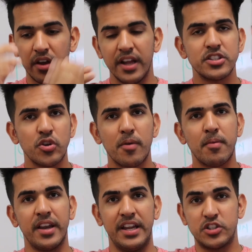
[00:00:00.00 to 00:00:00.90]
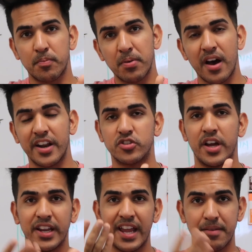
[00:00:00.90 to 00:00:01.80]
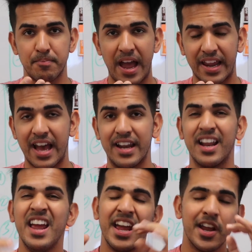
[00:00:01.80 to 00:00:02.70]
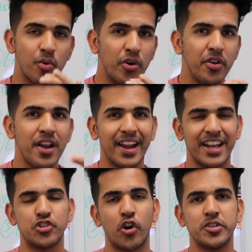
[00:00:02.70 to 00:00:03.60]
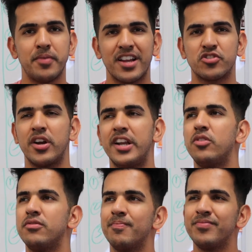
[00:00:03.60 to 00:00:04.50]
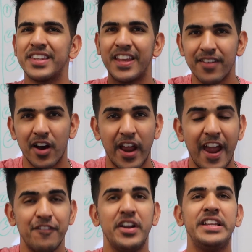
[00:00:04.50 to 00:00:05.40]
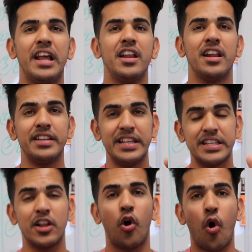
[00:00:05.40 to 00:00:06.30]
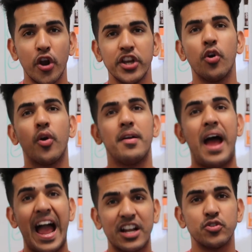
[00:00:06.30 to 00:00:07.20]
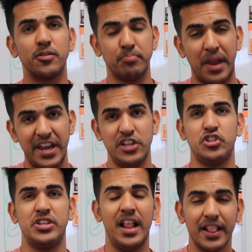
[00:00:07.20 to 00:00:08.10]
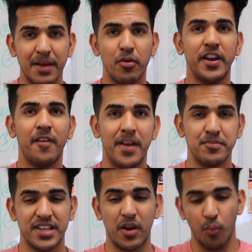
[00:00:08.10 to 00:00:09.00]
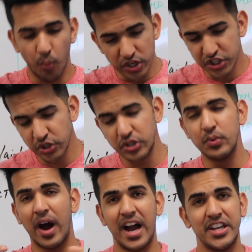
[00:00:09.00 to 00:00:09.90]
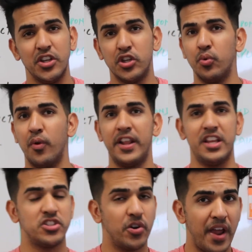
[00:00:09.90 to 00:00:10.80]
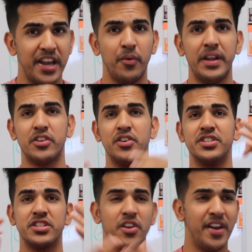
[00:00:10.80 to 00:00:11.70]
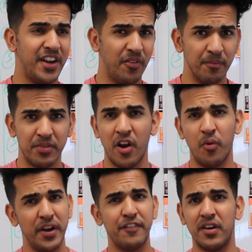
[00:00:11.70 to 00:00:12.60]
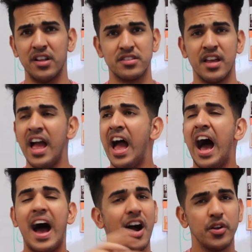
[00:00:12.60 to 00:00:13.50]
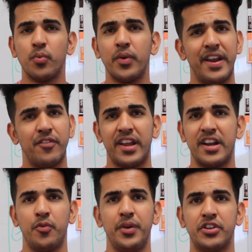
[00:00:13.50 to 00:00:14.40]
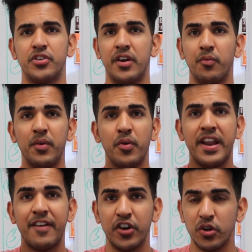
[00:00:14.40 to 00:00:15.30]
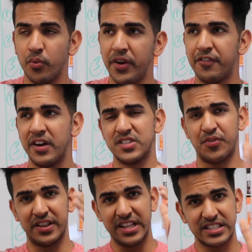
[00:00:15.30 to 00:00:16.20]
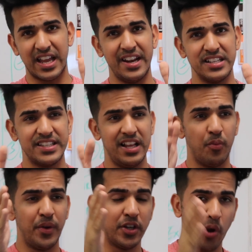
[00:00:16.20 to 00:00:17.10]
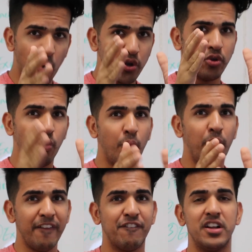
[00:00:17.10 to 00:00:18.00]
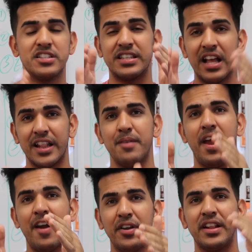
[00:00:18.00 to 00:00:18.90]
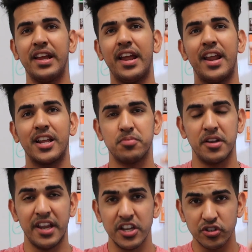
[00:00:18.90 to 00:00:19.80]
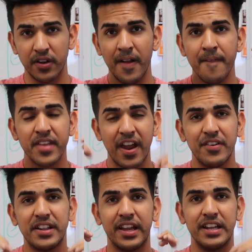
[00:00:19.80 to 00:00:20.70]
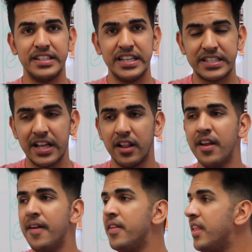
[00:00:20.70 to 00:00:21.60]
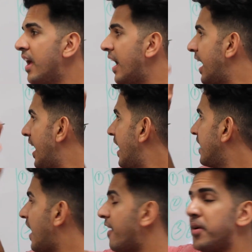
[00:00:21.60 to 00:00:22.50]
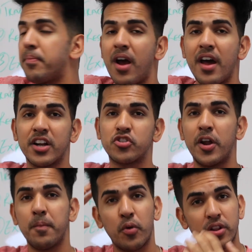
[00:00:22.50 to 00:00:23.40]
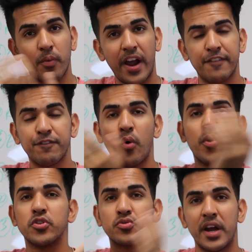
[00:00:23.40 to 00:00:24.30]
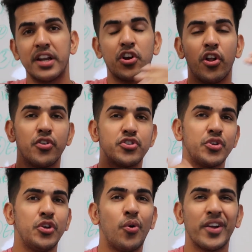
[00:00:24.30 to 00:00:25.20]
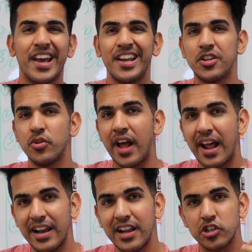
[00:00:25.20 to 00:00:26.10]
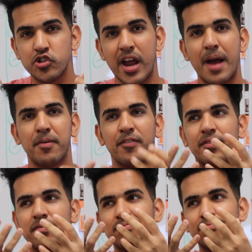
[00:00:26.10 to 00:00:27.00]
it's your money, it's your product, try to get back at it. In order to not get chargebacks, try to give out every little detail on your actual page. Tell them on your website what you do, how you do it. Is there any returns? Is there any refunds? How you would never get a return. We would never do refunds for this kind of sale. We don't do refunds. Tell them everything in explanation, everything in detail, and every product. Try to put the right photos, right colors, so you don't get into that little trap of